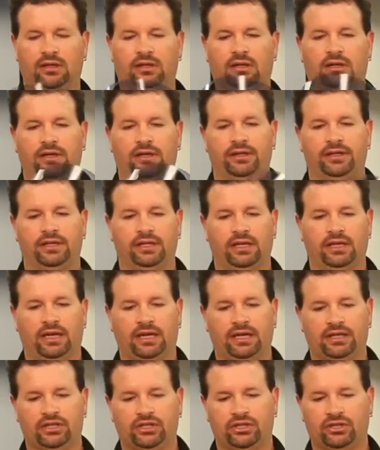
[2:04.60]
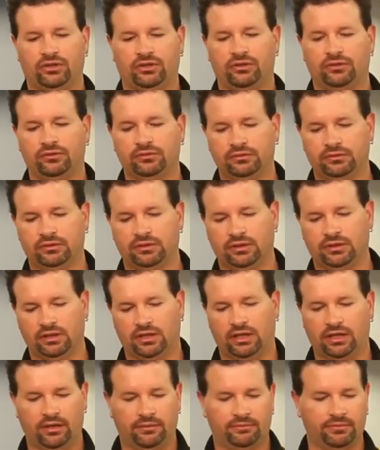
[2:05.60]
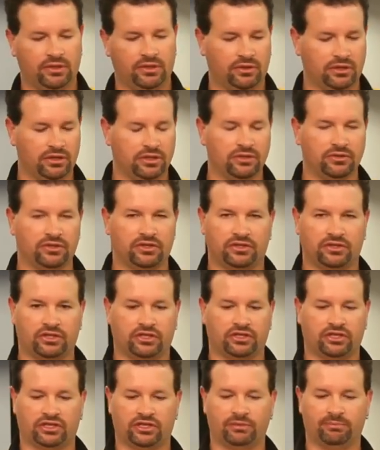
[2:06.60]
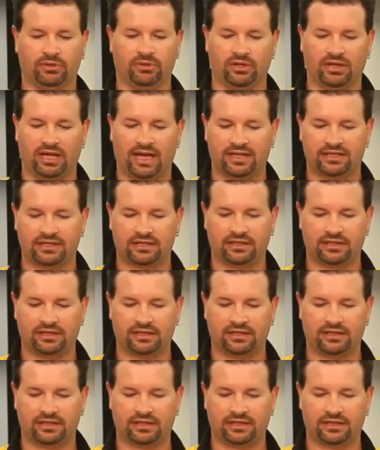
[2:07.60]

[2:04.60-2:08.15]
On the external, you can use just a simple glass